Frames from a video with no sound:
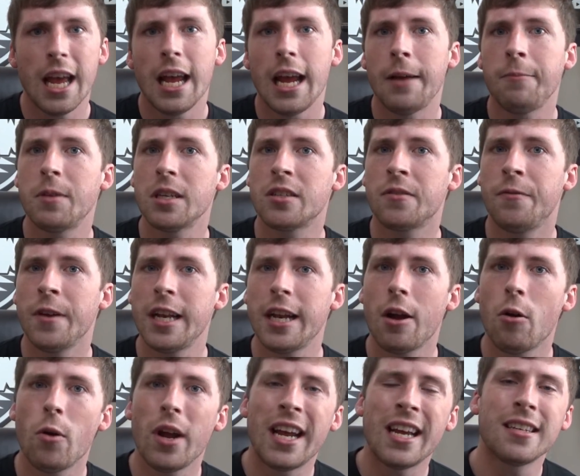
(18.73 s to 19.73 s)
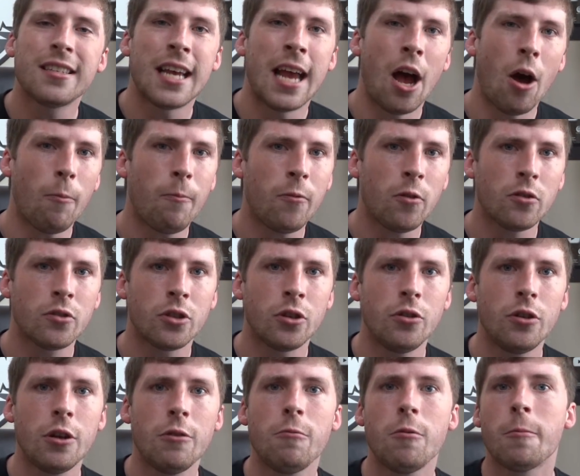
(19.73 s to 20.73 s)
If this video is helpful
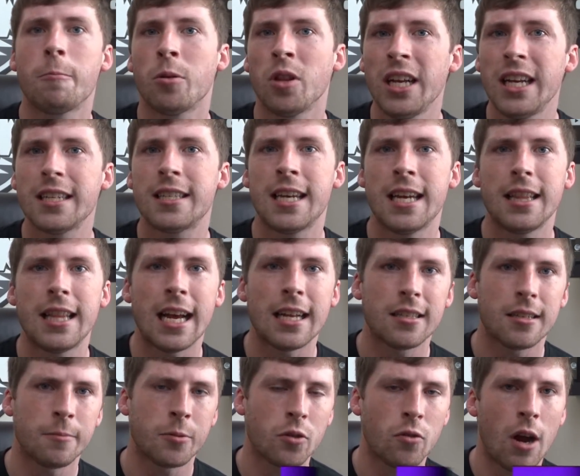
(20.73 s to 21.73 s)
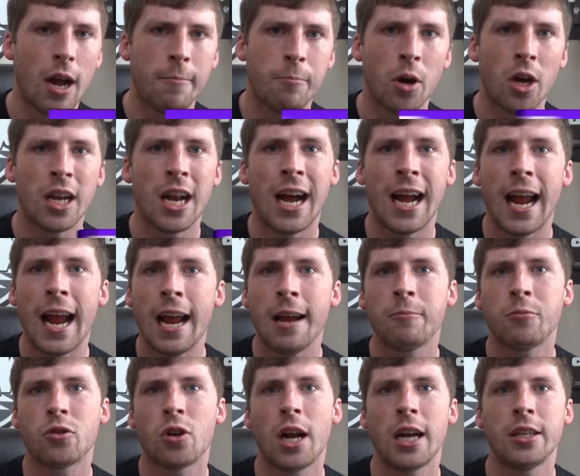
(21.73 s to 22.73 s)
to you, please hit that subscribe button. I
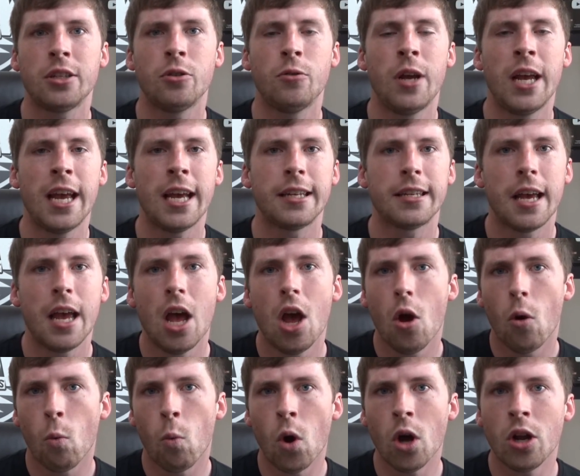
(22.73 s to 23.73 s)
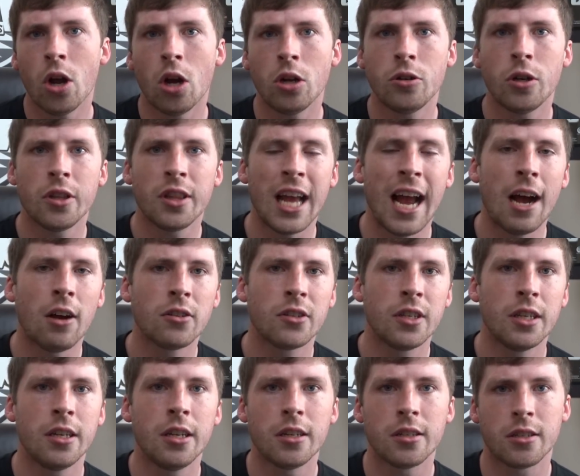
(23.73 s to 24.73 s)
am trying to hit
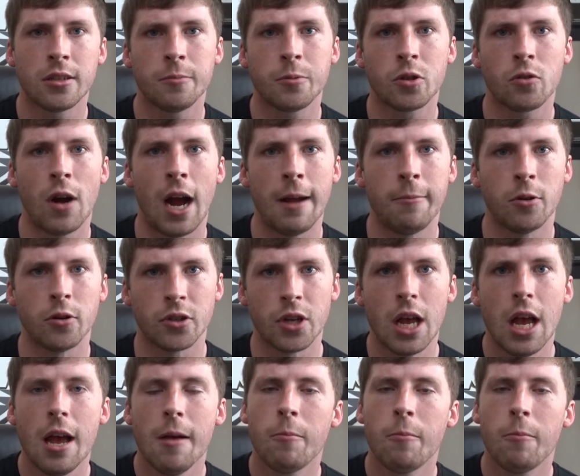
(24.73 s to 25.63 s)
100,000 subscribers.